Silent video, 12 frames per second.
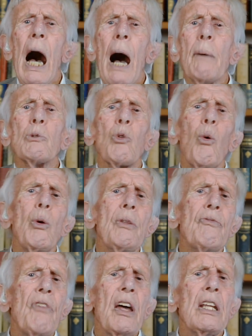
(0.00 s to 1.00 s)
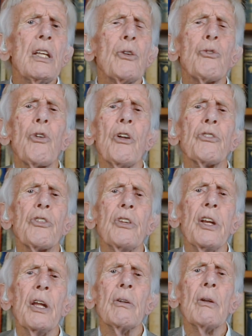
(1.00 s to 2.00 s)
I was always very
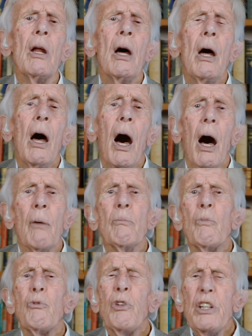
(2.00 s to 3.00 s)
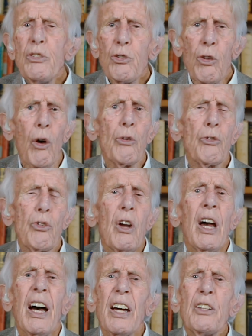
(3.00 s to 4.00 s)
interested in research,
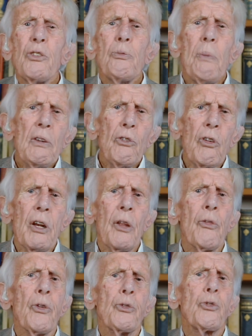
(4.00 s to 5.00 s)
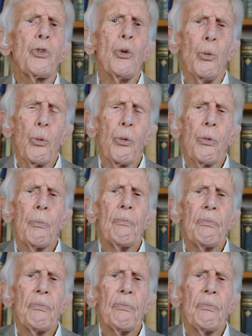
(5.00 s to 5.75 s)
and especially the truth.